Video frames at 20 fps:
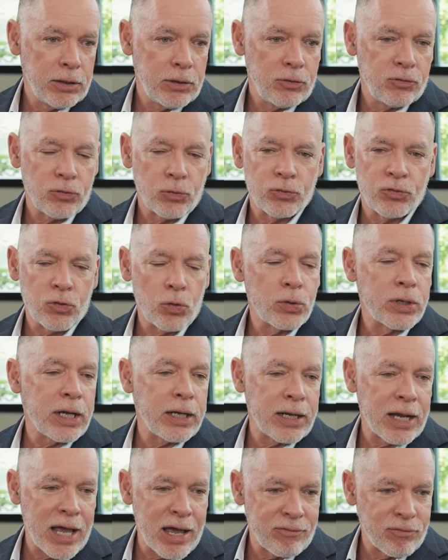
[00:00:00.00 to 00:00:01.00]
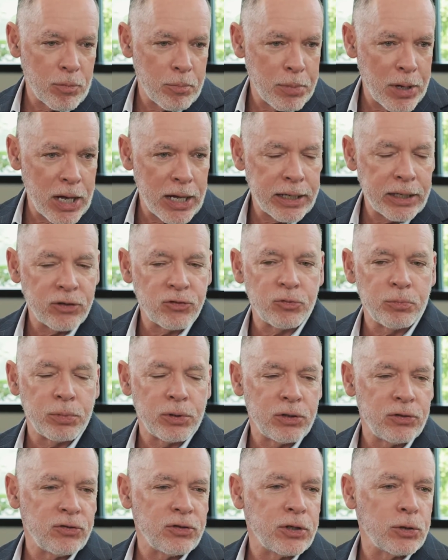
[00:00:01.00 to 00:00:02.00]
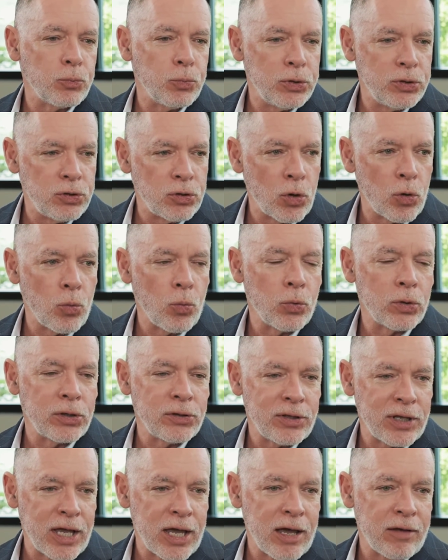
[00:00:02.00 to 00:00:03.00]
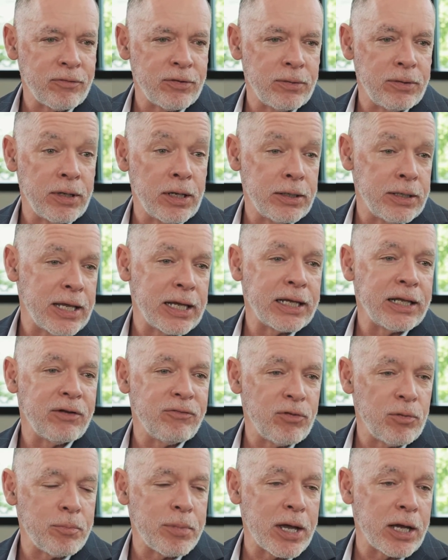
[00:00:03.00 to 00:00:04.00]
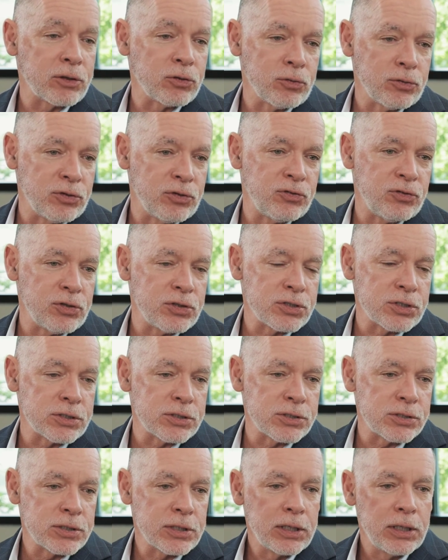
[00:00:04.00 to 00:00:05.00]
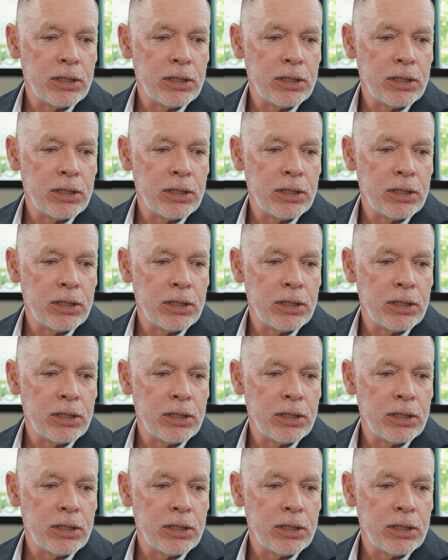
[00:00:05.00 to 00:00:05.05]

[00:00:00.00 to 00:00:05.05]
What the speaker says: So it's okay to have a bias, but it's like we don't want it to have a negative impact on decisions.